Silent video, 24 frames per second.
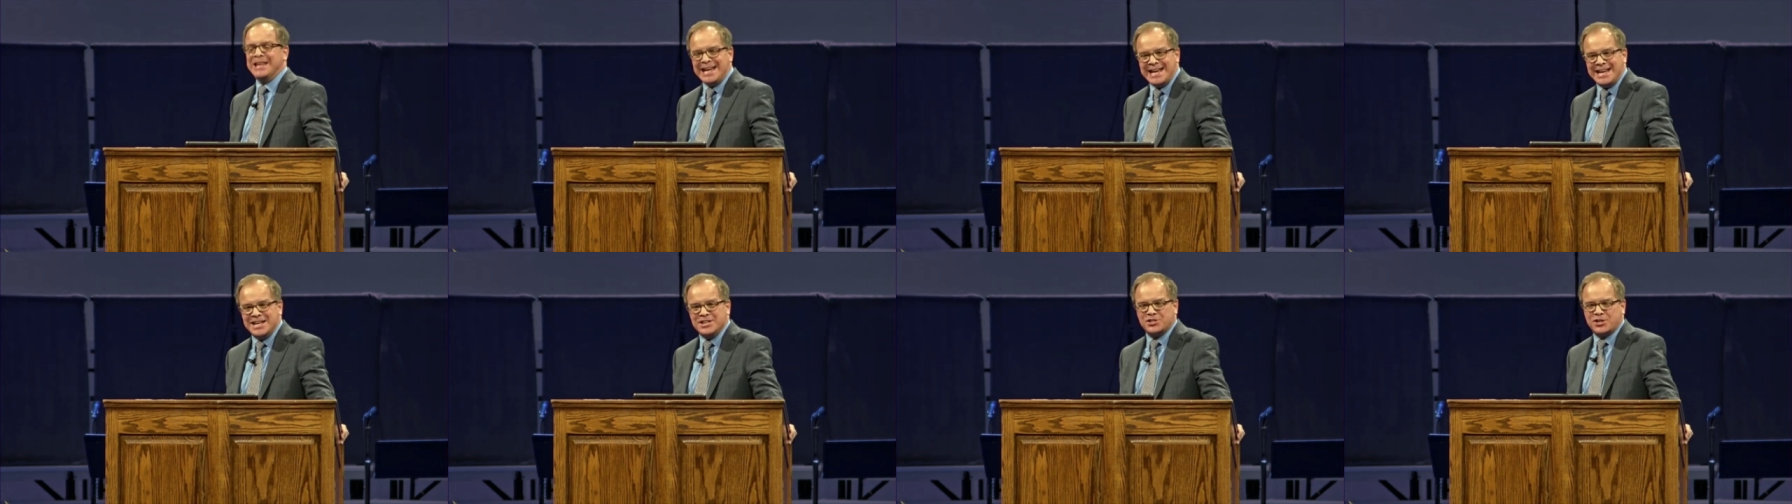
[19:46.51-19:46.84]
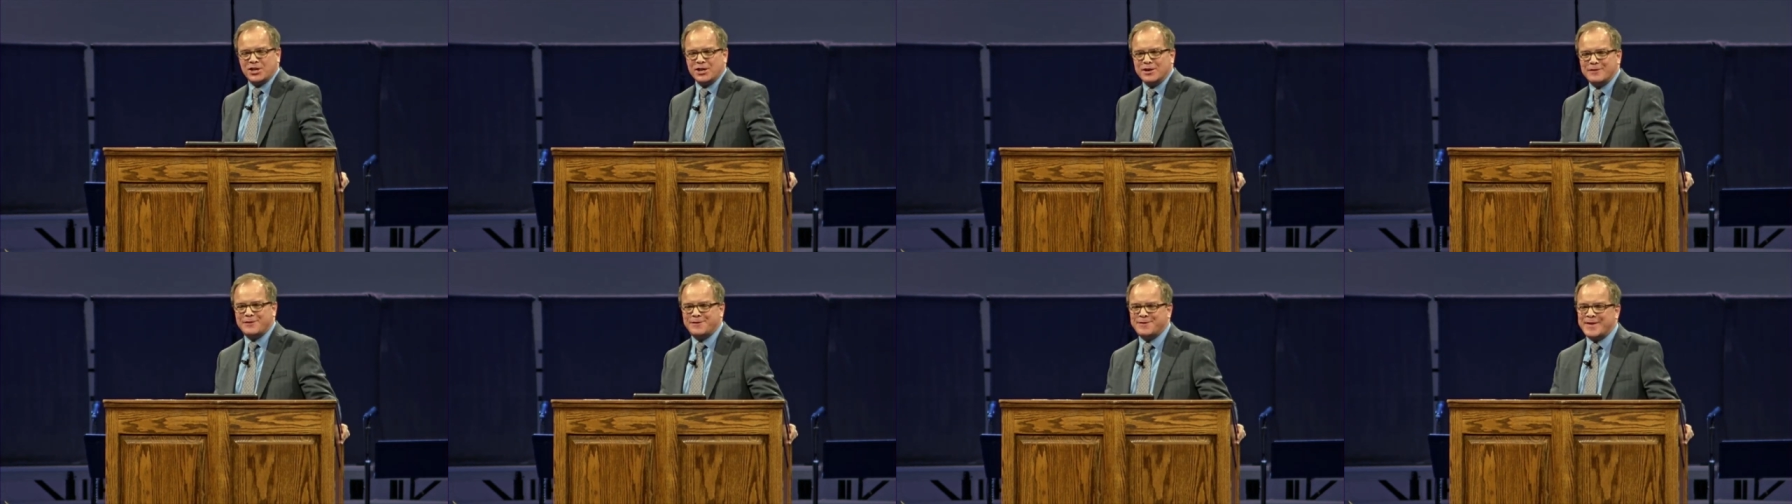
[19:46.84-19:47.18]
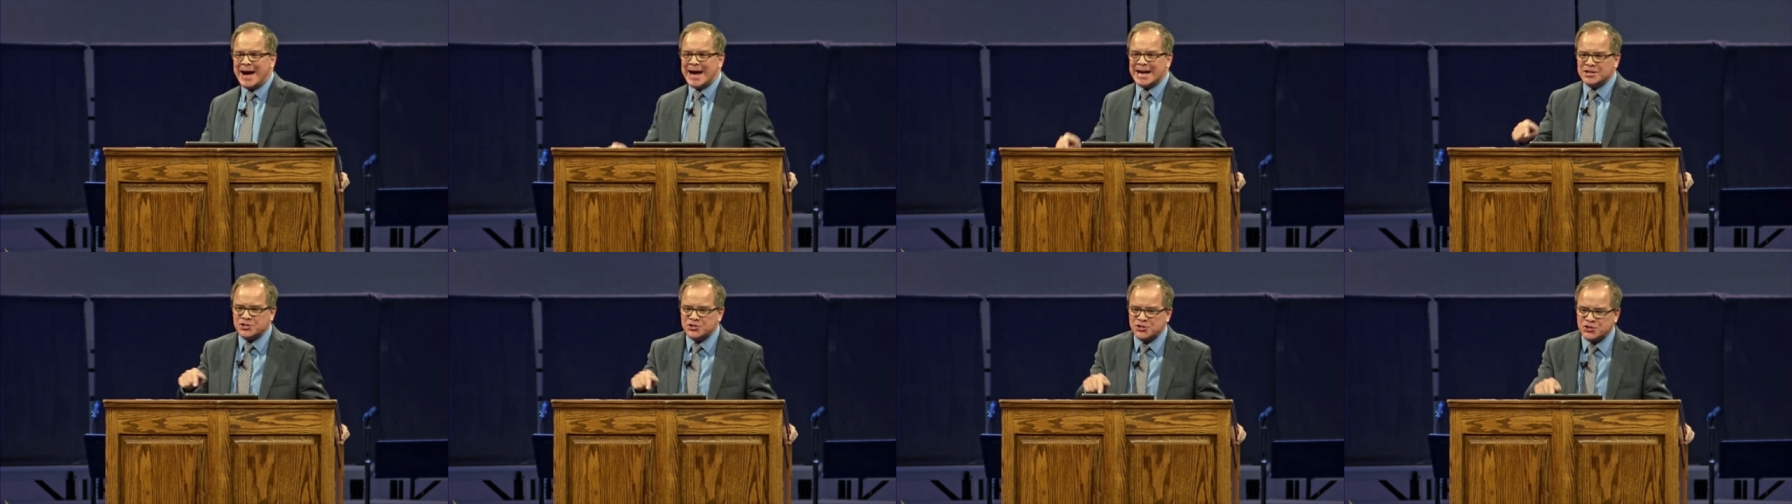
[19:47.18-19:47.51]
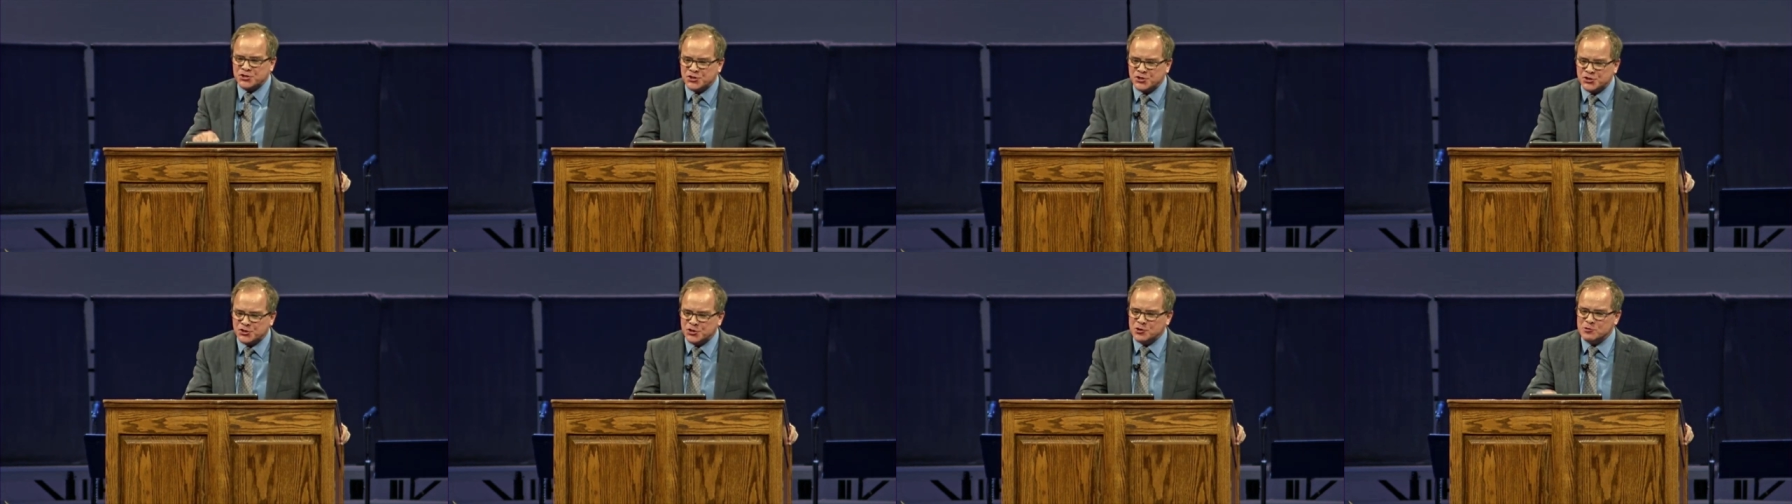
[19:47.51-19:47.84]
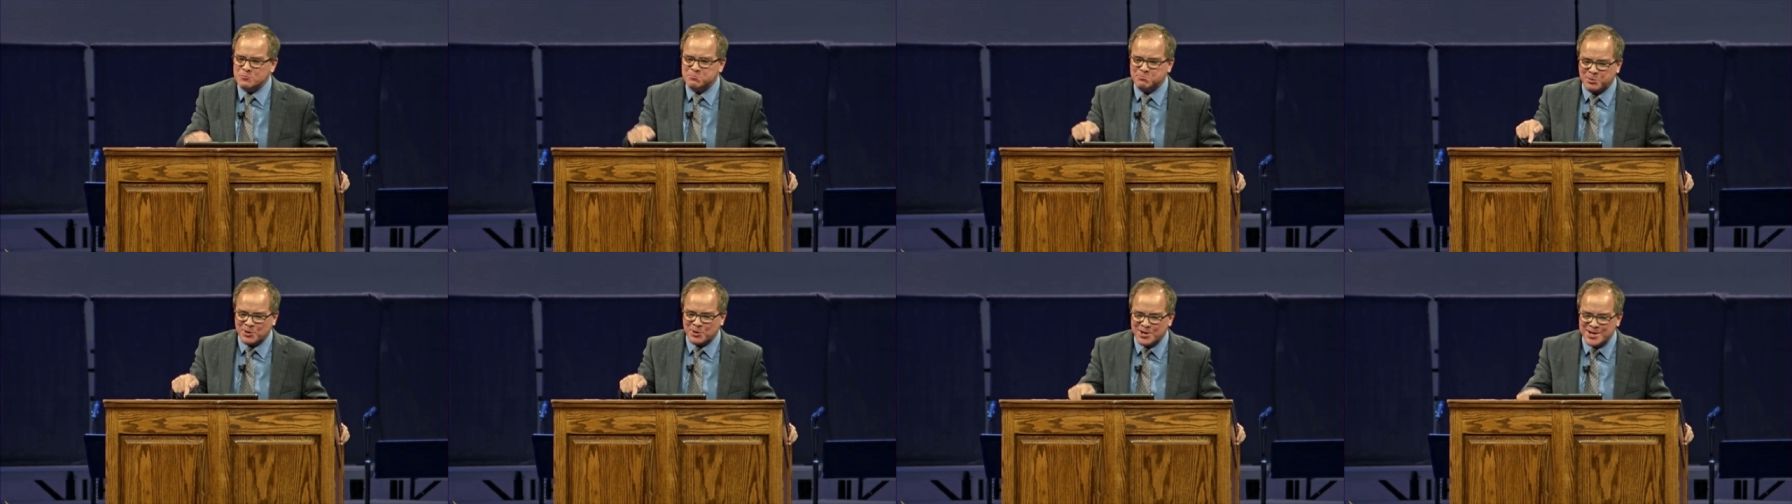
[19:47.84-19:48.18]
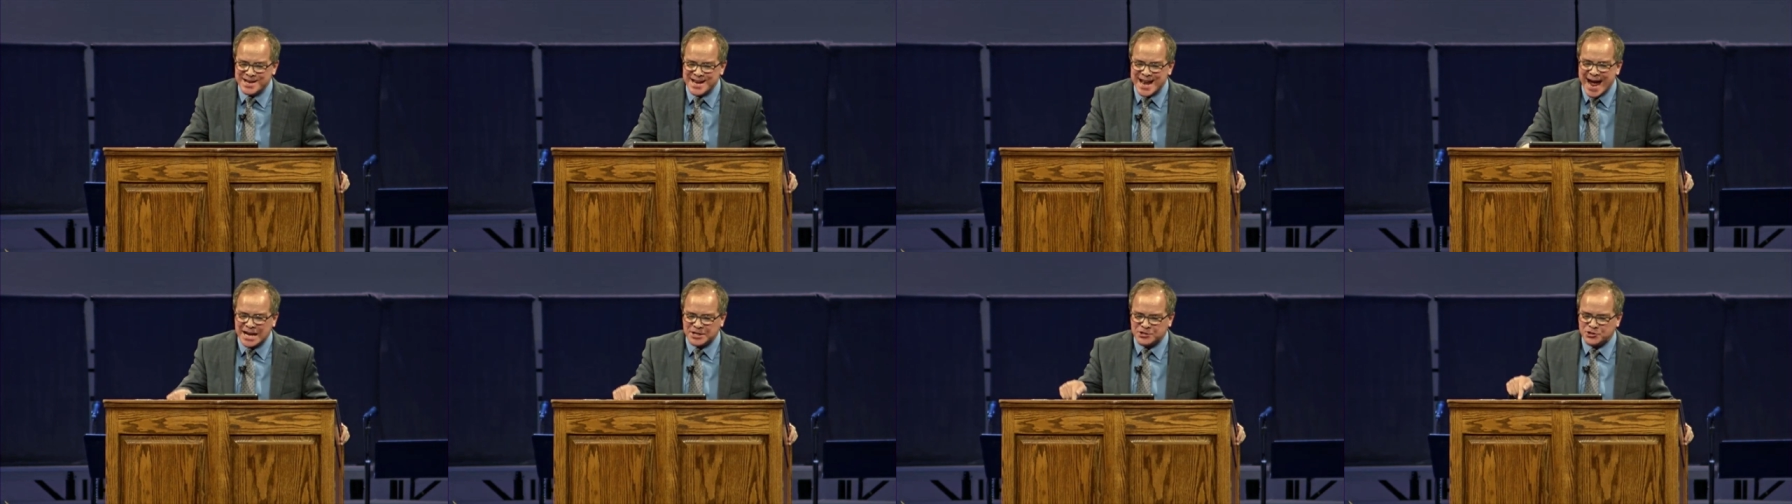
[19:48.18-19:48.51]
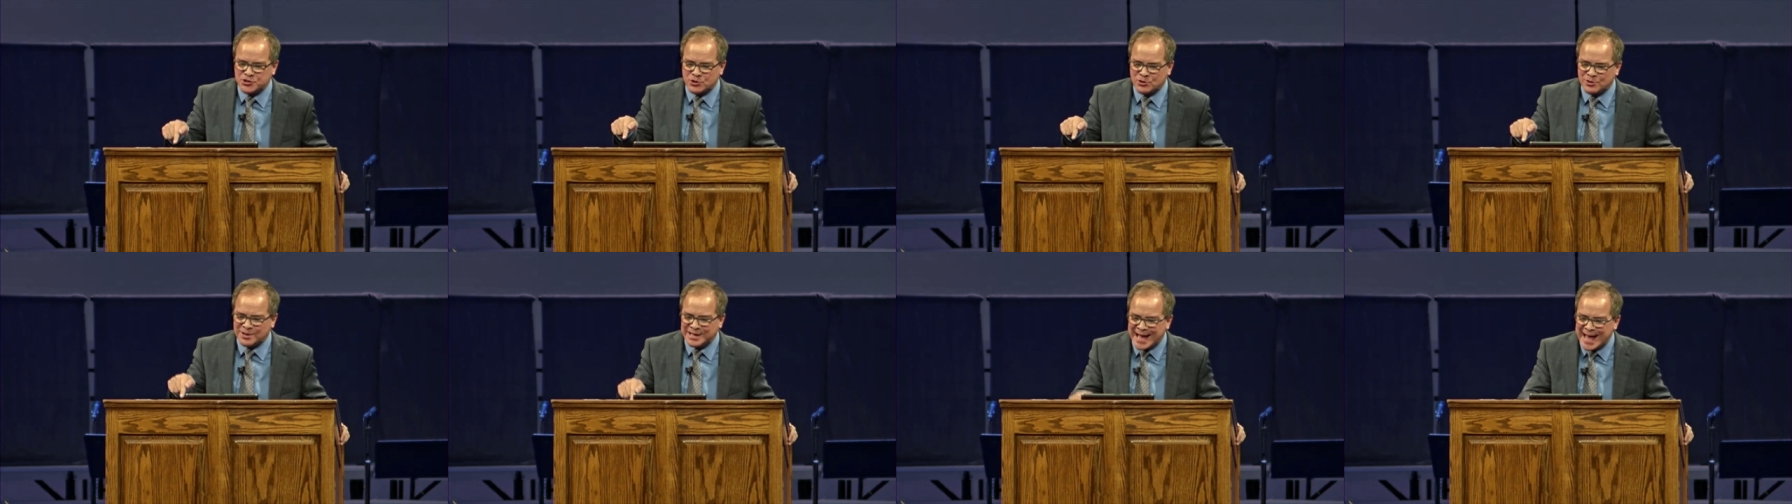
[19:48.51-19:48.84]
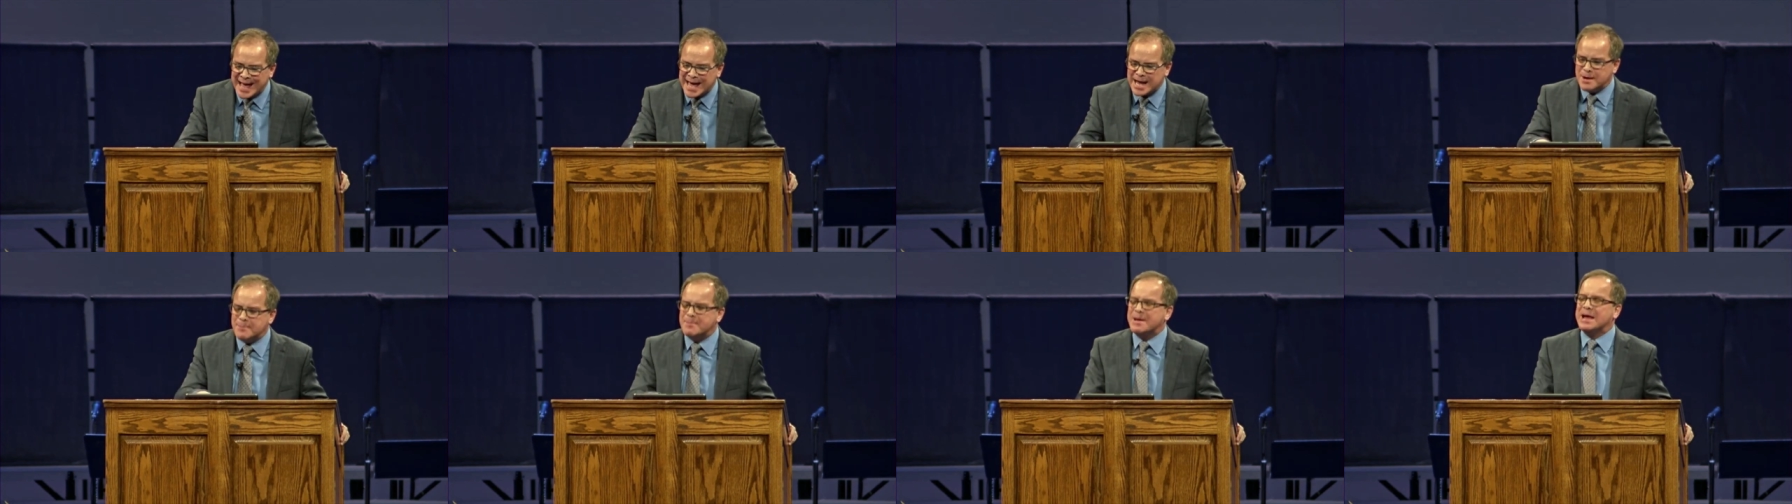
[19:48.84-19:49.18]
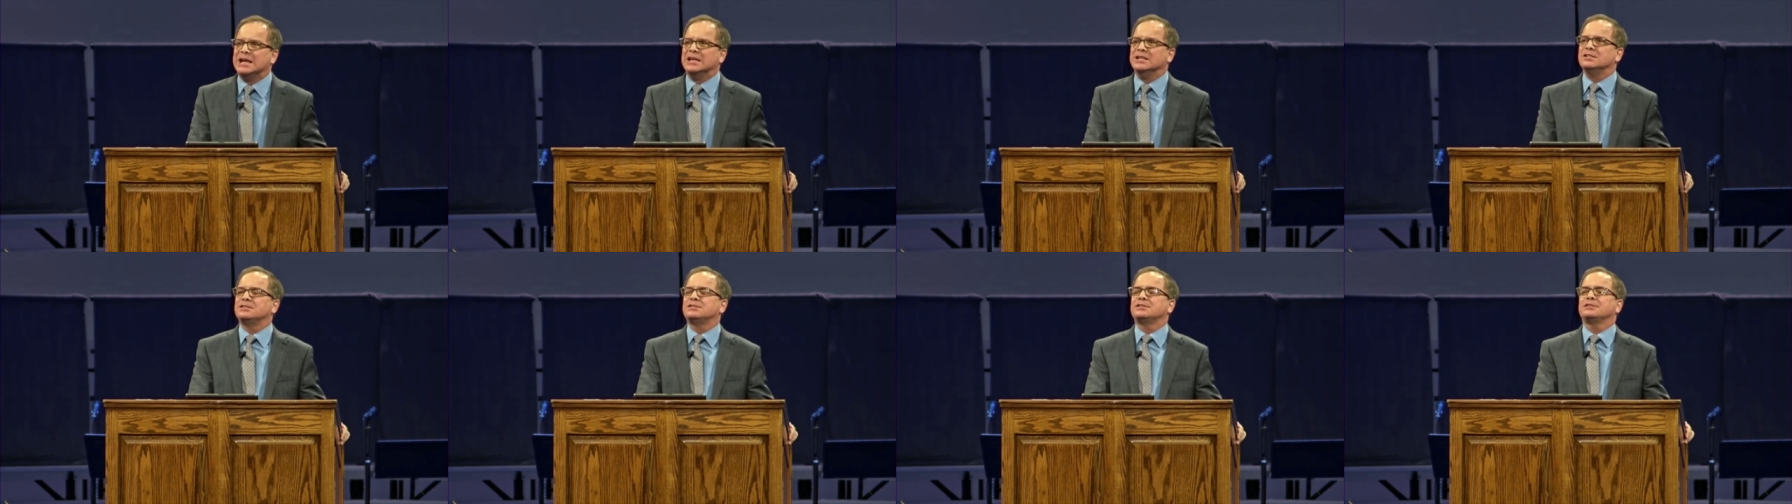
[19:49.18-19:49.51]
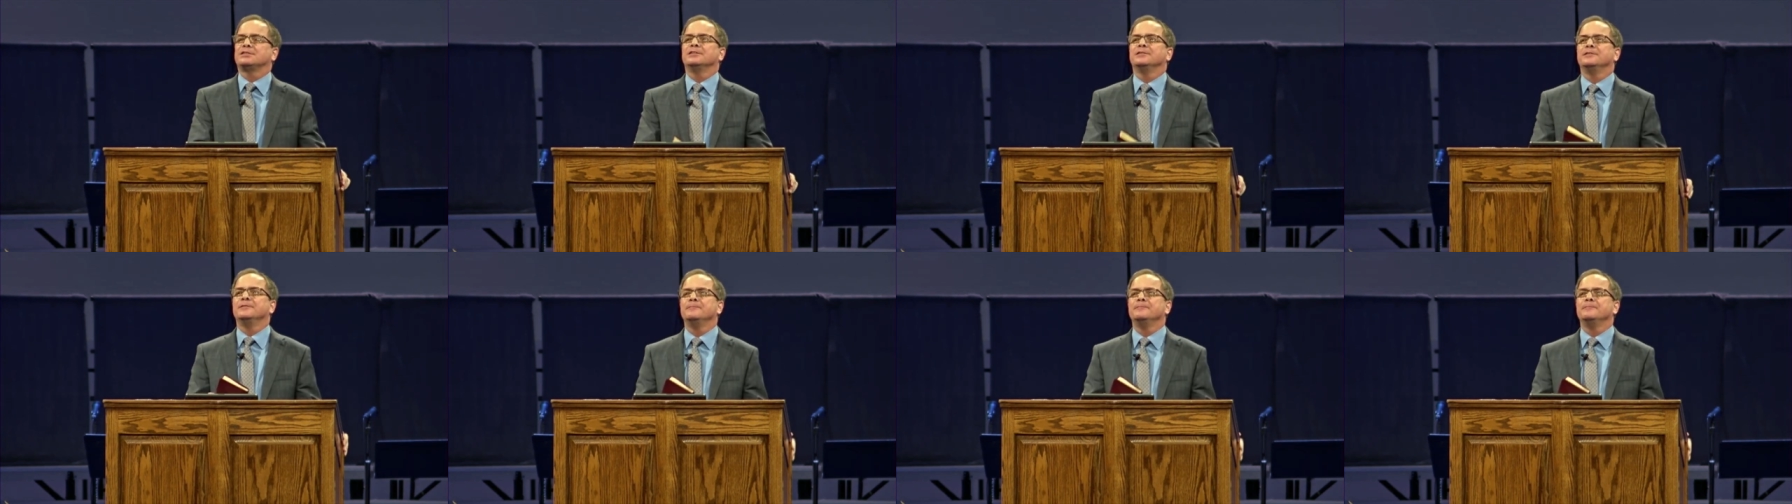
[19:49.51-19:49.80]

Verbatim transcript: He's going to fight supernatural enemies.